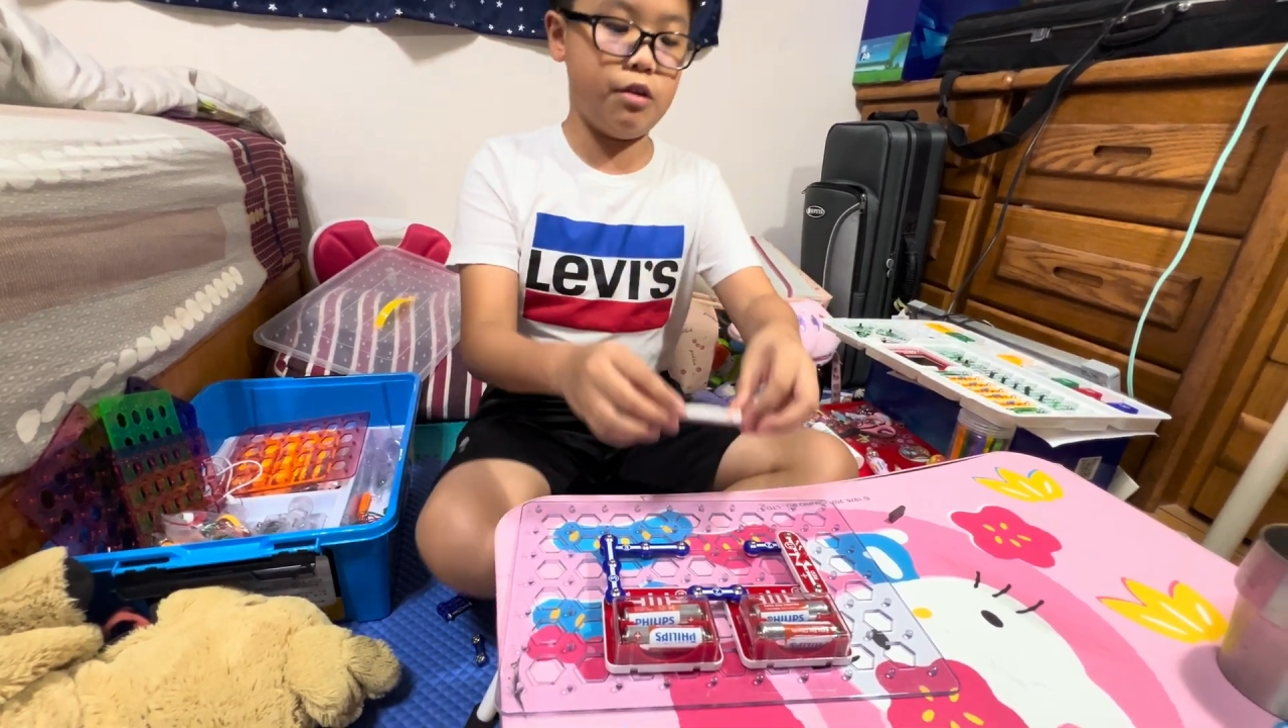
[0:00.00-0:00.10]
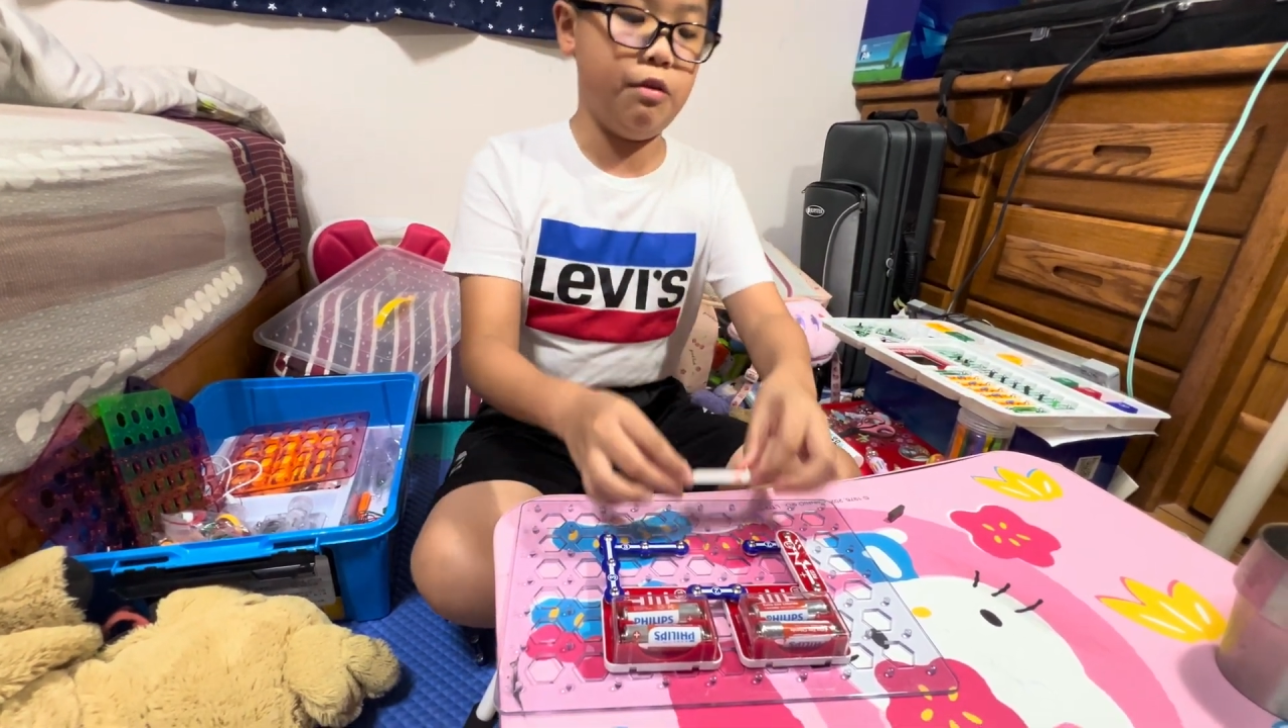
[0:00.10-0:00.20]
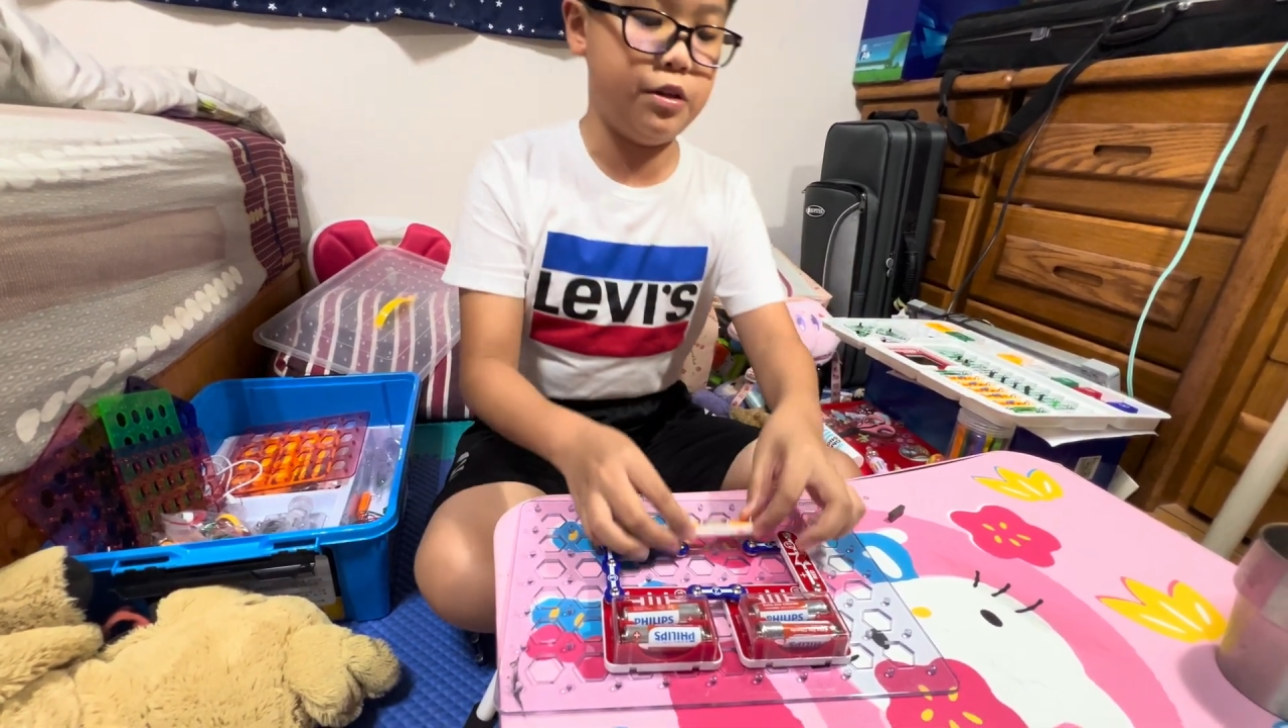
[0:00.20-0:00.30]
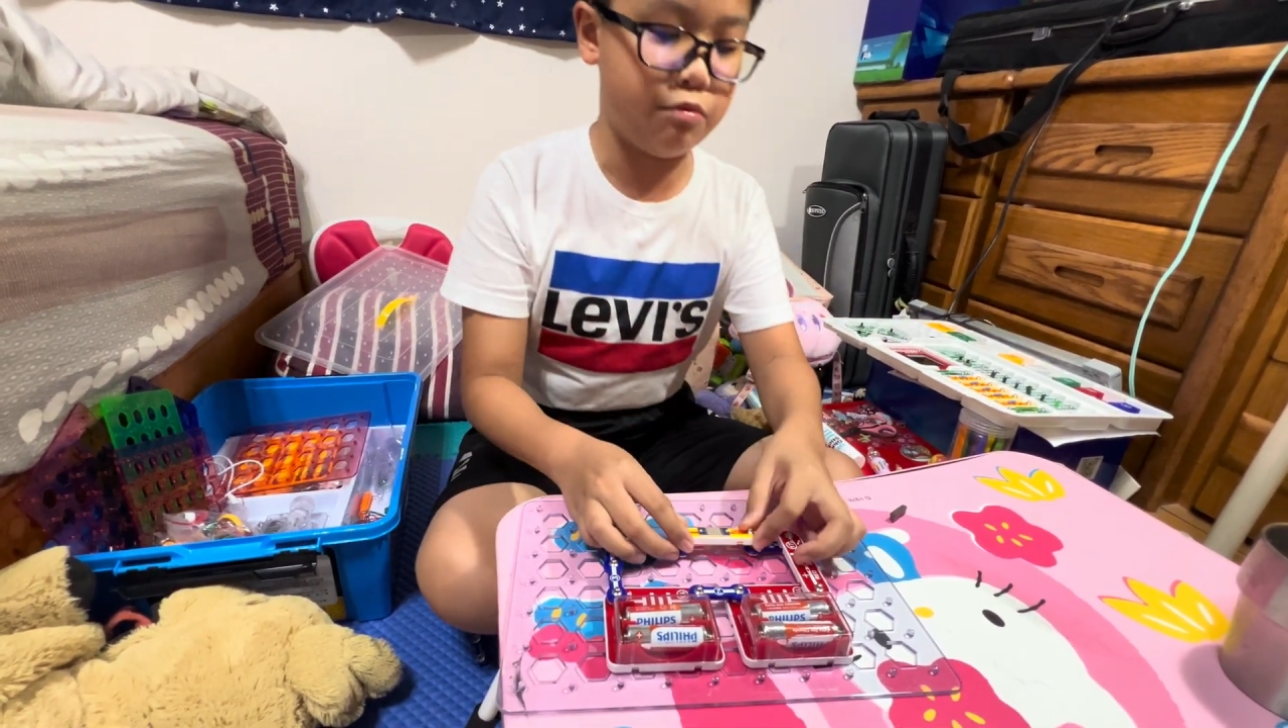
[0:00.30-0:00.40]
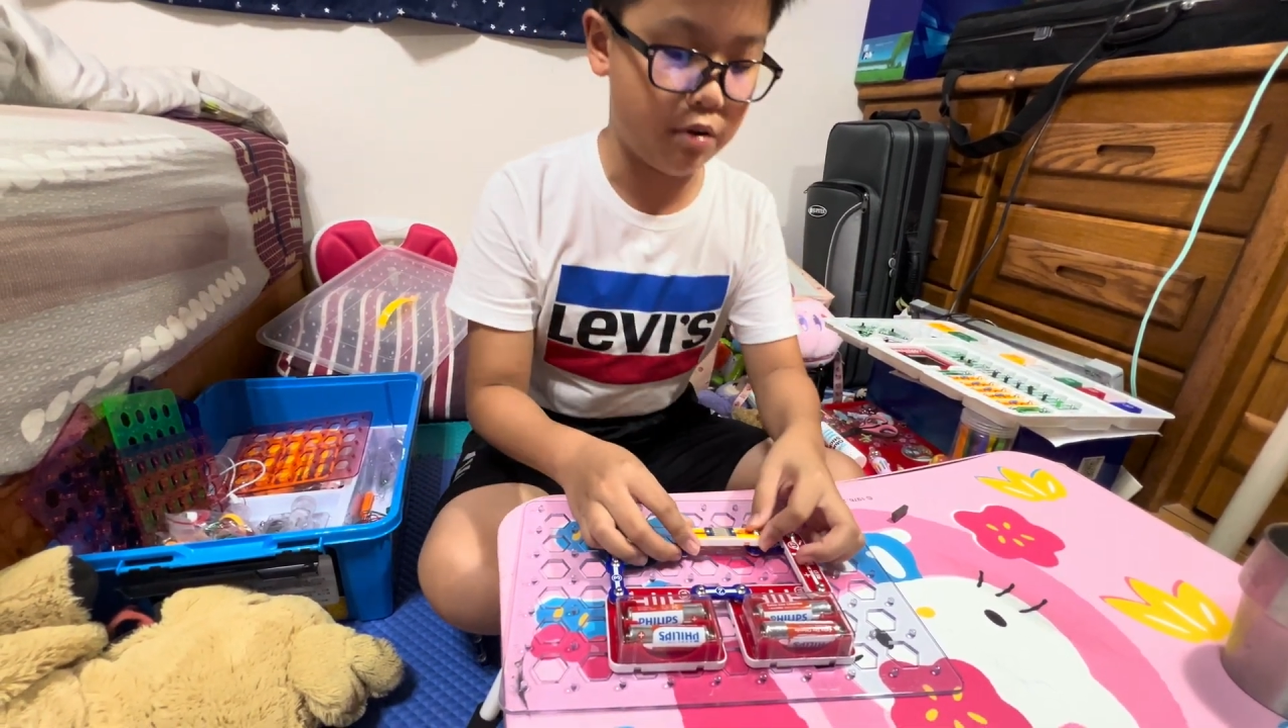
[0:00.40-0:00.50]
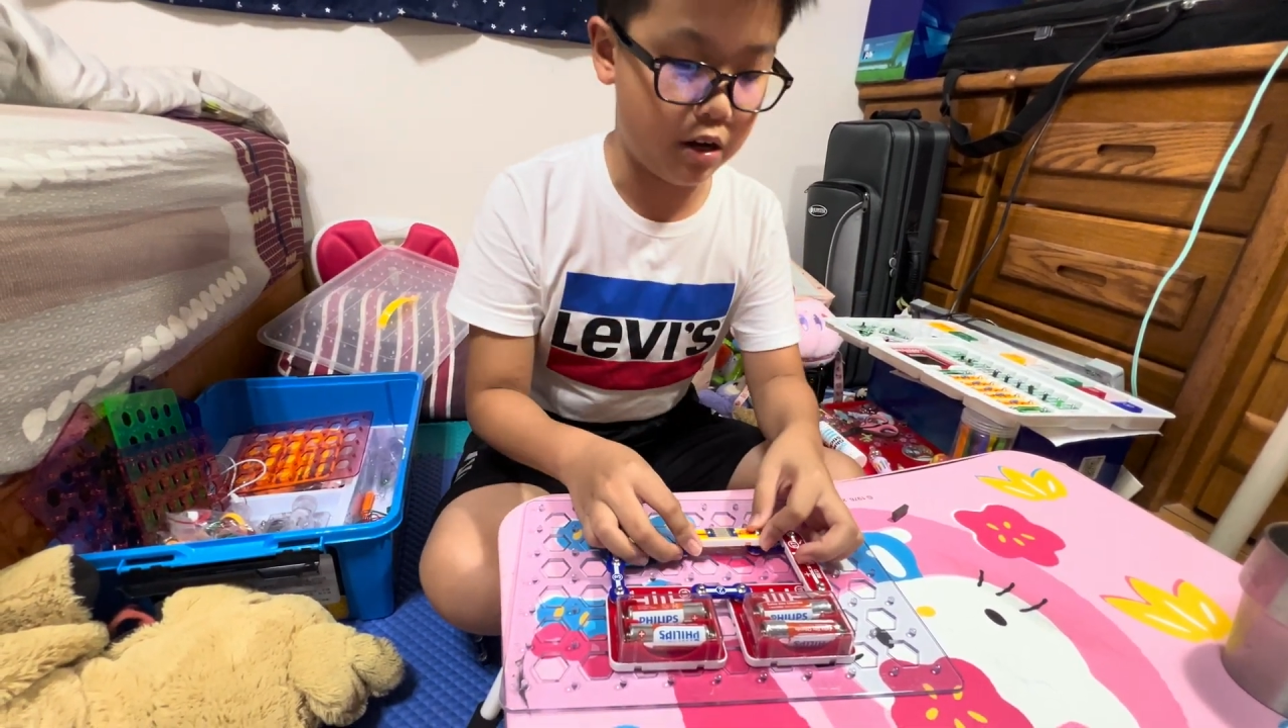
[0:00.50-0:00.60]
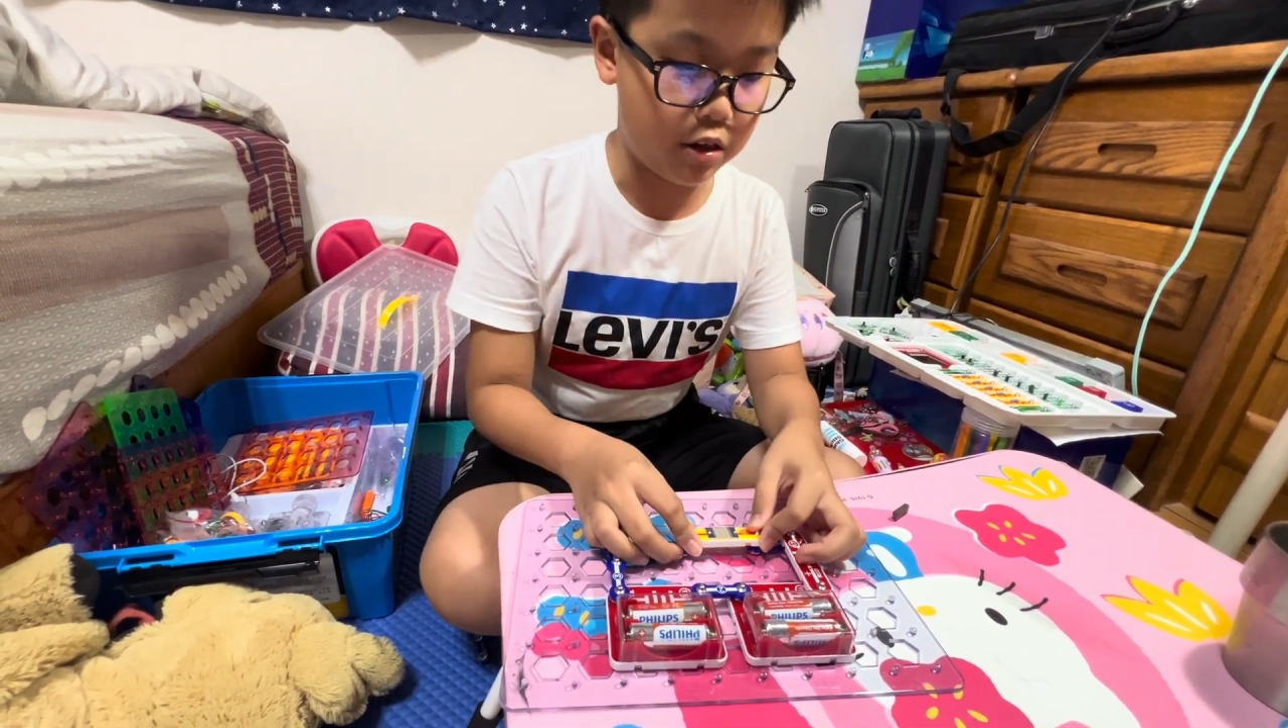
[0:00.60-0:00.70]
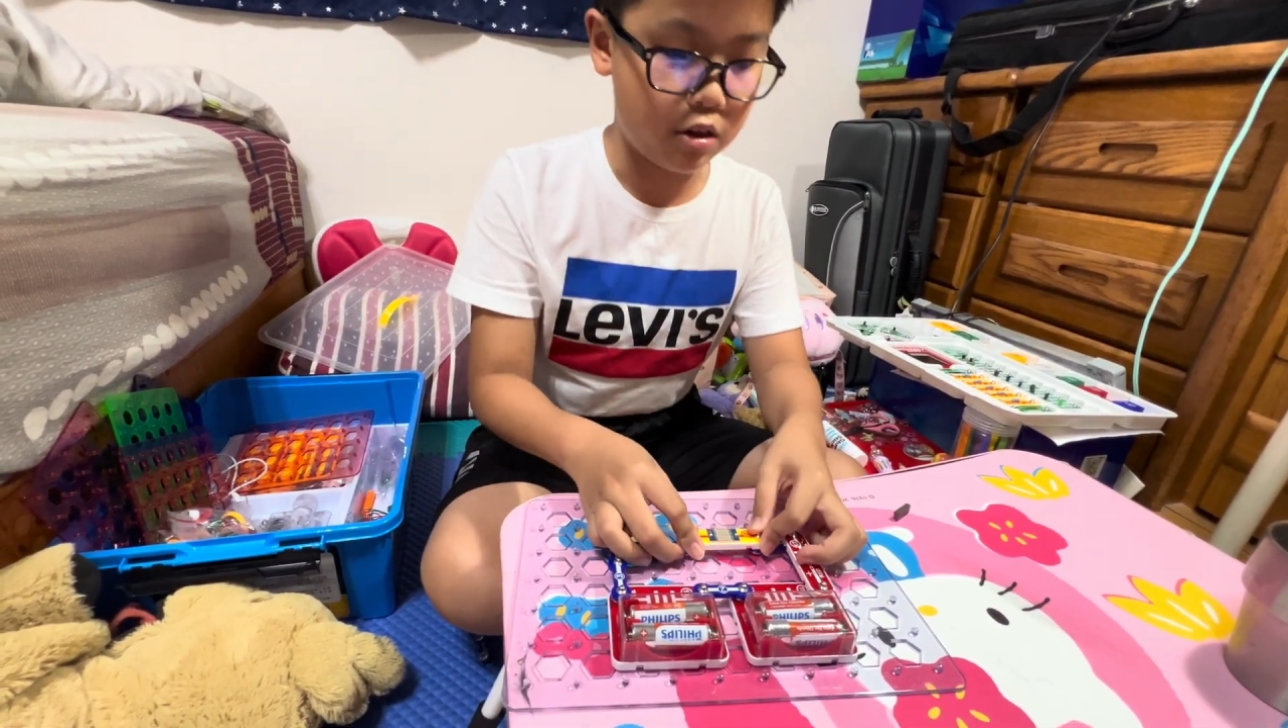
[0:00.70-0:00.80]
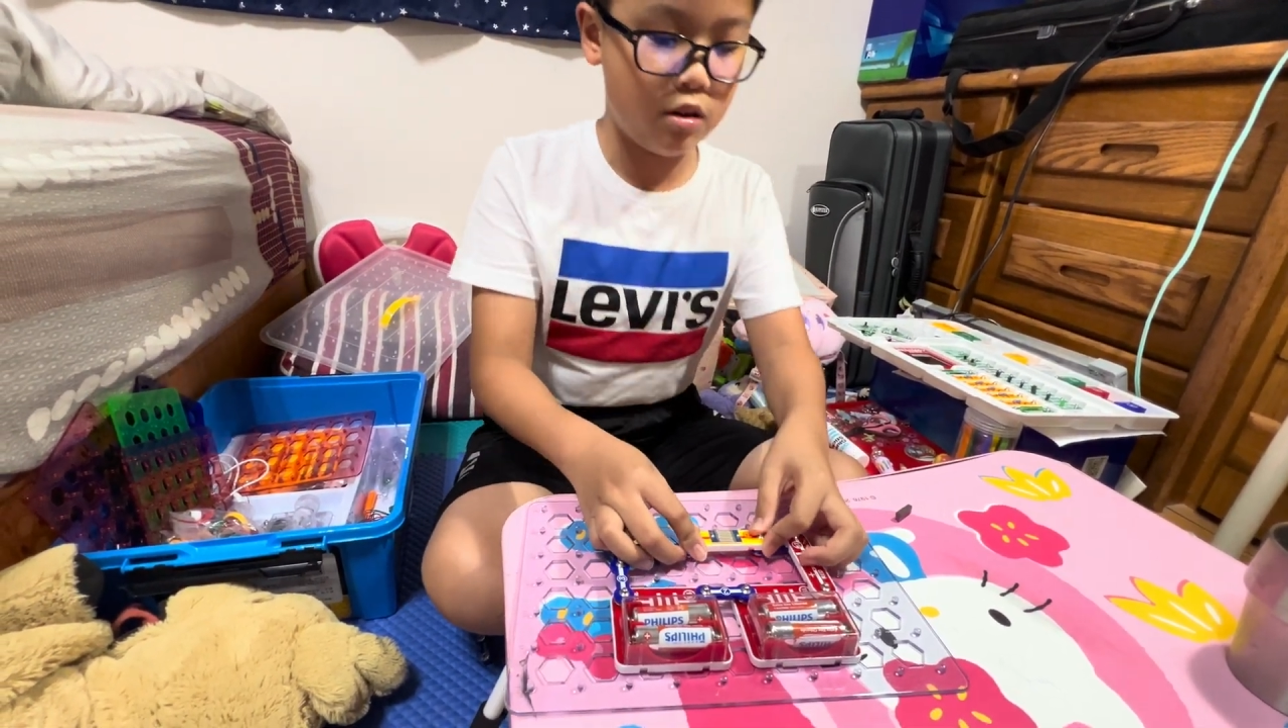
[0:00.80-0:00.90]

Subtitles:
a switch.